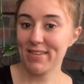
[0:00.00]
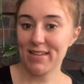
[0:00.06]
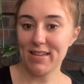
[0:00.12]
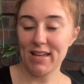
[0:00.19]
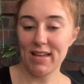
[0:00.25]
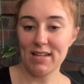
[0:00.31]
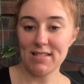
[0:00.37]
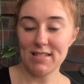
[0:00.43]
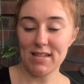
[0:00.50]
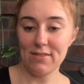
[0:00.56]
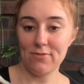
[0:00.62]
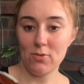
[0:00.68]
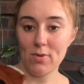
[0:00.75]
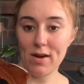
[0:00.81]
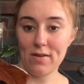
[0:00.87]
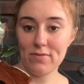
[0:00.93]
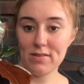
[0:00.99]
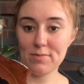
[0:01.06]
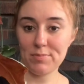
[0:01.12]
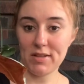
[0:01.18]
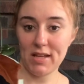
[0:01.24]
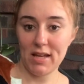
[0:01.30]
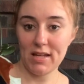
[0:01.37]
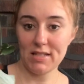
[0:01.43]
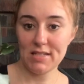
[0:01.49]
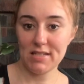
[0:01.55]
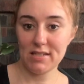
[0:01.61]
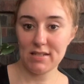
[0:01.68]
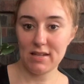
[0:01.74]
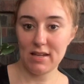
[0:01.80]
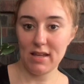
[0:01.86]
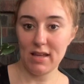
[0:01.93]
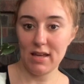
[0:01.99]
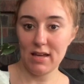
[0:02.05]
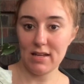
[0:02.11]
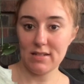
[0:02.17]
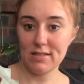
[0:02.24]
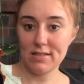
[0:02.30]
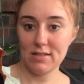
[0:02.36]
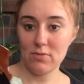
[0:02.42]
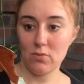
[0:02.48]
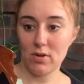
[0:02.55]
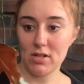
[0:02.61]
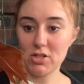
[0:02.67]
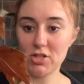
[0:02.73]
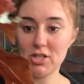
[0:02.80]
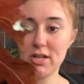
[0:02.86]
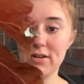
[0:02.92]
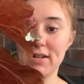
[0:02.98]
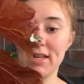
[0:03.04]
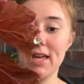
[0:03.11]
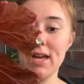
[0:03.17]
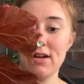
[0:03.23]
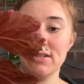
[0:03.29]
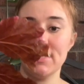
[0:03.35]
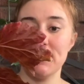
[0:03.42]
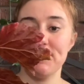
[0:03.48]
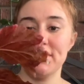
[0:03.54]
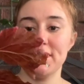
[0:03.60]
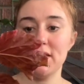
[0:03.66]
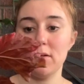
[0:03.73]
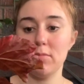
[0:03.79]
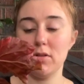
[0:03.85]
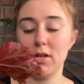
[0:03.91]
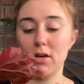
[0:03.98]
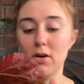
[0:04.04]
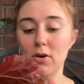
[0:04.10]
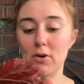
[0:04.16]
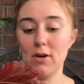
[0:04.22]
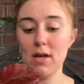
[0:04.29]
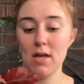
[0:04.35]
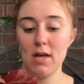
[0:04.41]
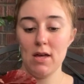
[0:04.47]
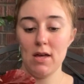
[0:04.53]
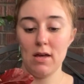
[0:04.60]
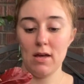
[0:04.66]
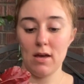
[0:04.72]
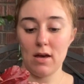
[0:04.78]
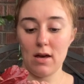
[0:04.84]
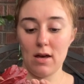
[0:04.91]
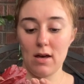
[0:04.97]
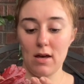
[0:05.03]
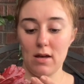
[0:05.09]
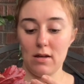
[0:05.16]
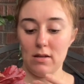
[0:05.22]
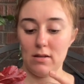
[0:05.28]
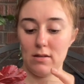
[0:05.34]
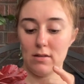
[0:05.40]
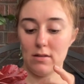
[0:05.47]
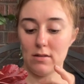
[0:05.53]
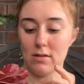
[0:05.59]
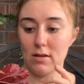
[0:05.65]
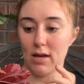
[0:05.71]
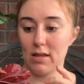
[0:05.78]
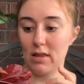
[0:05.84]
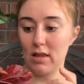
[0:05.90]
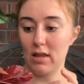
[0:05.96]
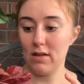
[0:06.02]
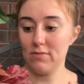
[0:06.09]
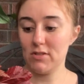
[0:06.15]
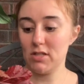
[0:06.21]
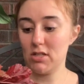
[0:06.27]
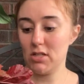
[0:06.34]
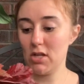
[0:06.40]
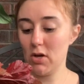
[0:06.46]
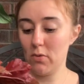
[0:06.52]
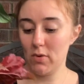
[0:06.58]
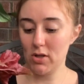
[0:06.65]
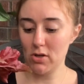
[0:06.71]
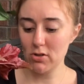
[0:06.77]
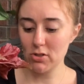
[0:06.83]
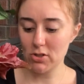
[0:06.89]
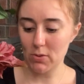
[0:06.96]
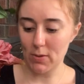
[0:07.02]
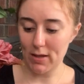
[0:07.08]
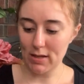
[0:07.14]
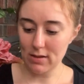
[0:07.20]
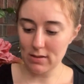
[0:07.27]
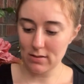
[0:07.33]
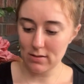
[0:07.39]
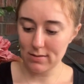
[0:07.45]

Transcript: And if you have this plant and want to share any care tips down below, I'd love to know what you're doing.